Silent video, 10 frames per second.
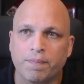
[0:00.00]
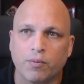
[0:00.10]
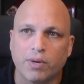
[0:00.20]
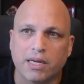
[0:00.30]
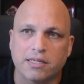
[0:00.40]

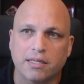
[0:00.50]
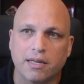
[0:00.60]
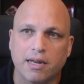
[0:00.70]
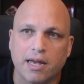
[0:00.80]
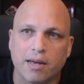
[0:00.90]
We can see the
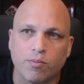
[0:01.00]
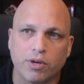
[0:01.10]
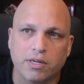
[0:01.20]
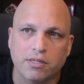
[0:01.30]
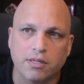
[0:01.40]
name, we
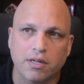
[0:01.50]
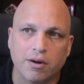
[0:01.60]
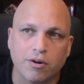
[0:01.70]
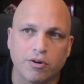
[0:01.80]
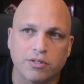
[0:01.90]
can see the
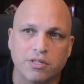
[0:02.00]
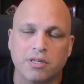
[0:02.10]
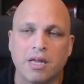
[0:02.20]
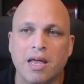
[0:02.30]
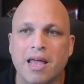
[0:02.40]
host.